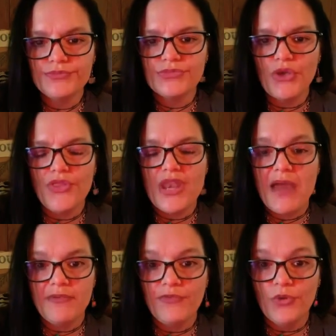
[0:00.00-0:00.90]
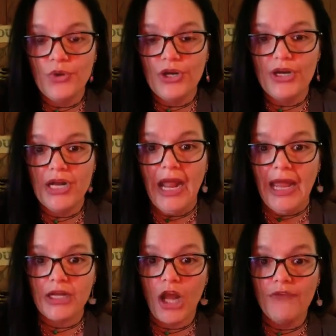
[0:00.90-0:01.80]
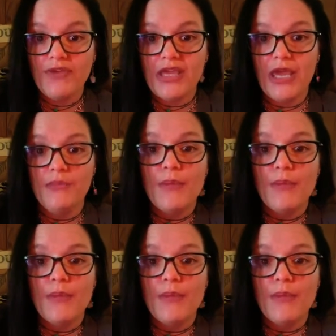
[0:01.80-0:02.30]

So the night before, I had a coffee can.